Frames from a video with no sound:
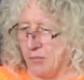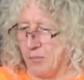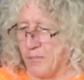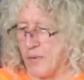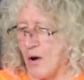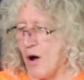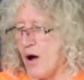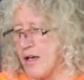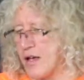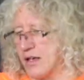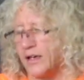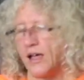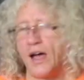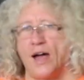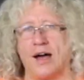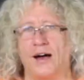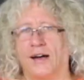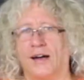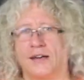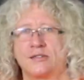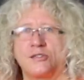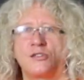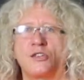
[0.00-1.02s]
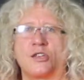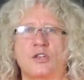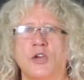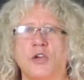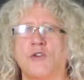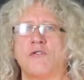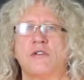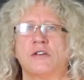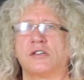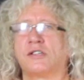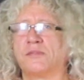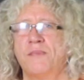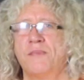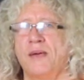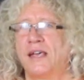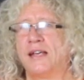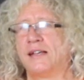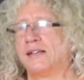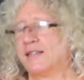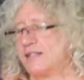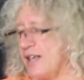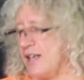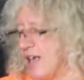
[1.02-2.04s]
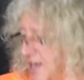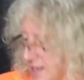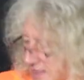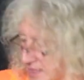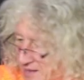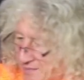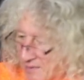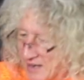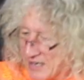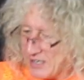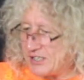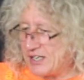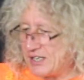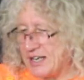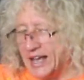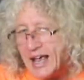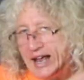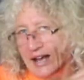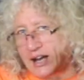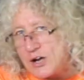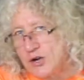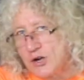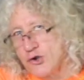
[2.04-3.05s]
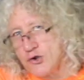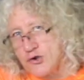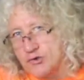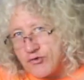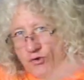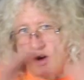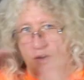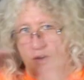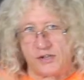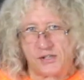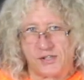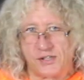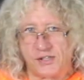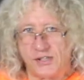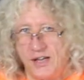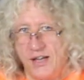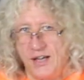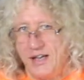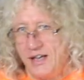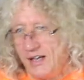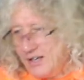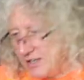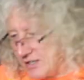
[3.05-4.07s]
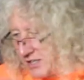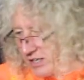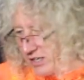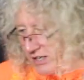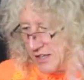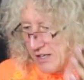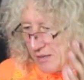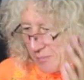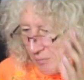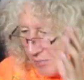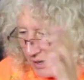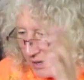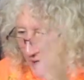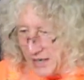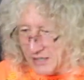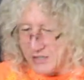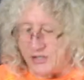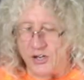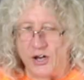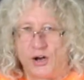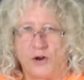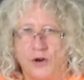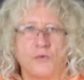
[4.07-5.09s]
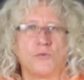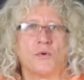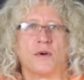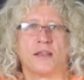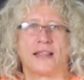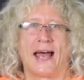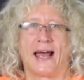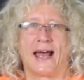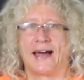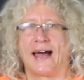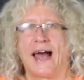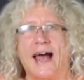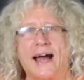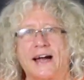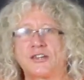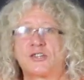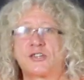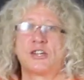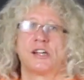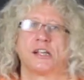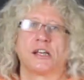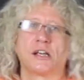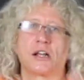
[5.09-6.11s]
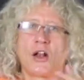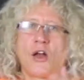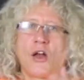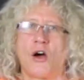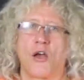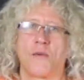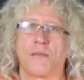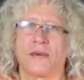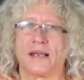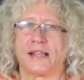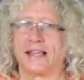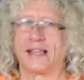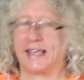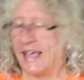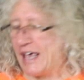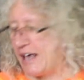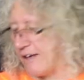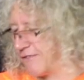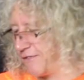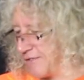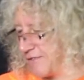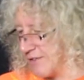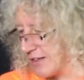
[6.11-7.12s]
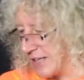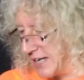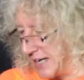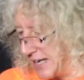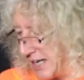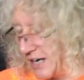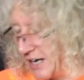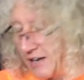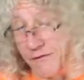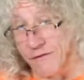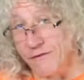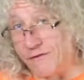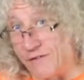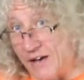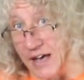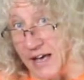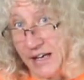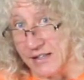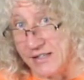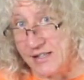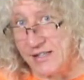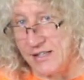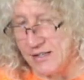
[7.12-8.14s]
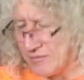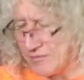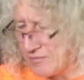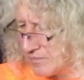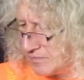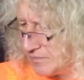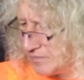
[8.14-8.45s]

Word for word: by curious means, they managed to get across to the plateau without actually climbing the cliff face.